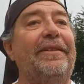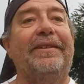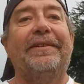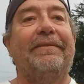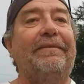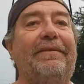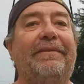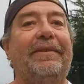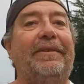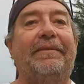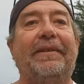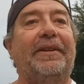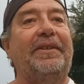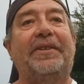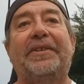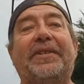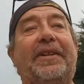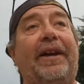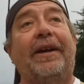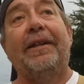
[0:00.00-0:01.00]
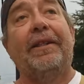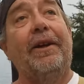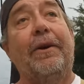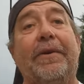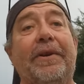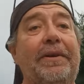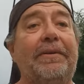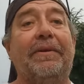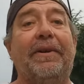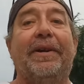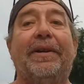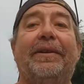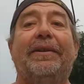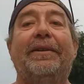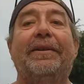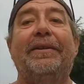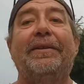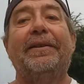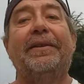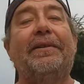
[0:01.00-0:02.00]
They just say hello anyway.
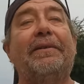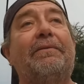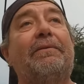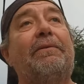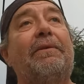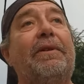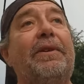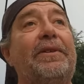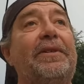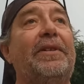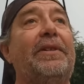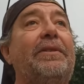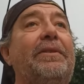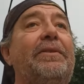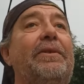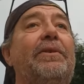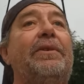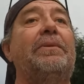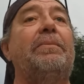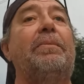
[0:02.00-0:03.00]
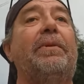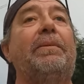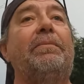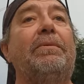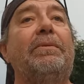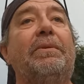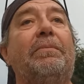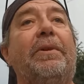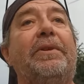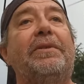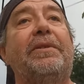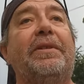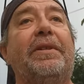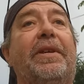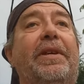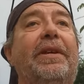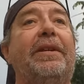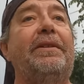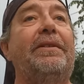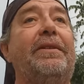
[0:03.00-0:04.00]
Hey, they're really such nice people, especially the
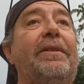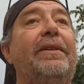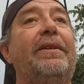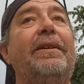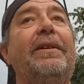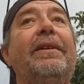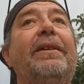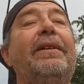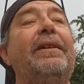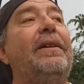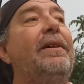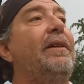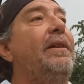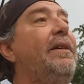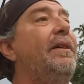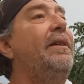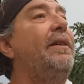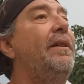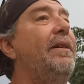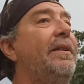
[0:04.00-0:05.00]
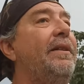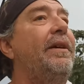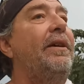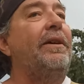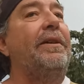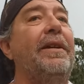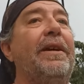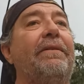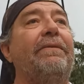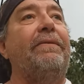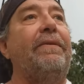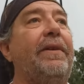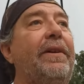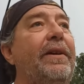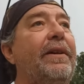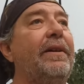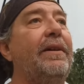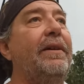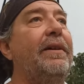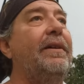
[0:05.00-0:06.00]
kids. They've got no
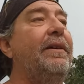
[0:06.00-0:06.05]
fear.